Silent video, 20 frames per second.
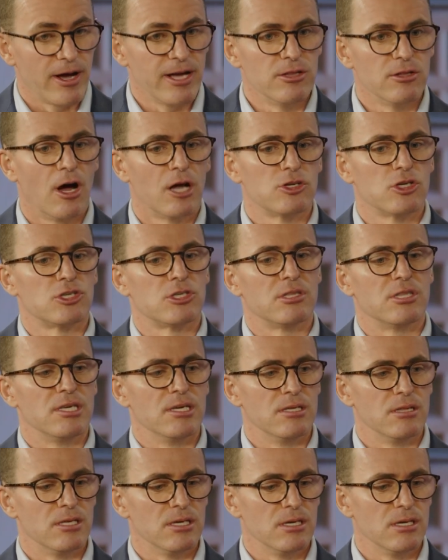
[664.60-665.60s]
Not just
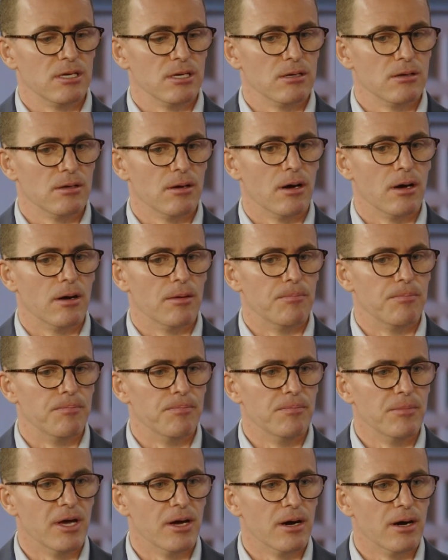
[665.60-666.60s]
the
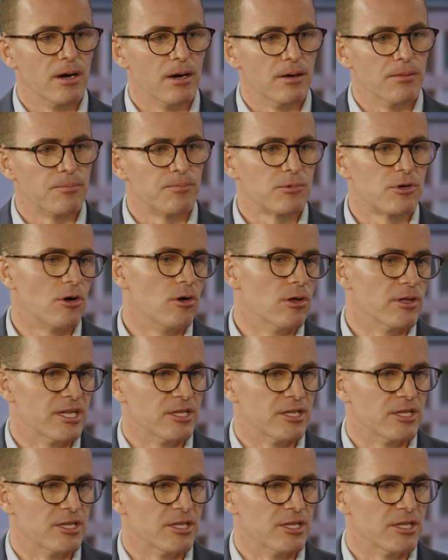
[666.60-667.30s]
called